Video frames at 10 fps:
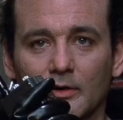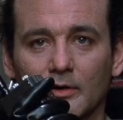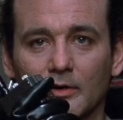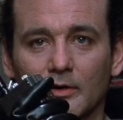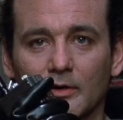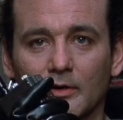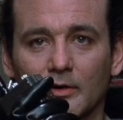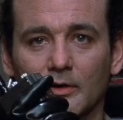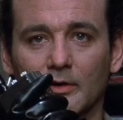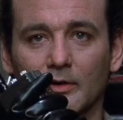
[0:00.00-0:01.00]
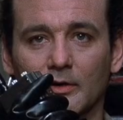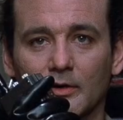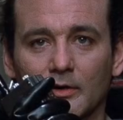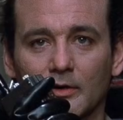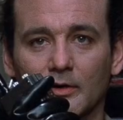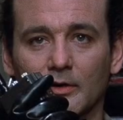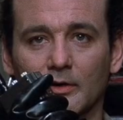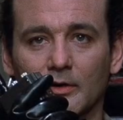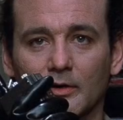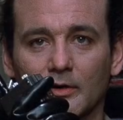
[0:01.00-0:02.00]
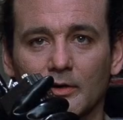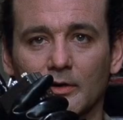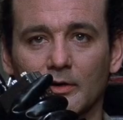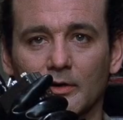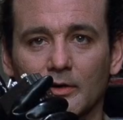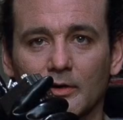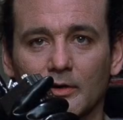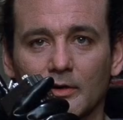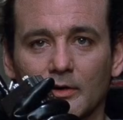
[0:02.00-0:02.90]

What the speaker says: (silent)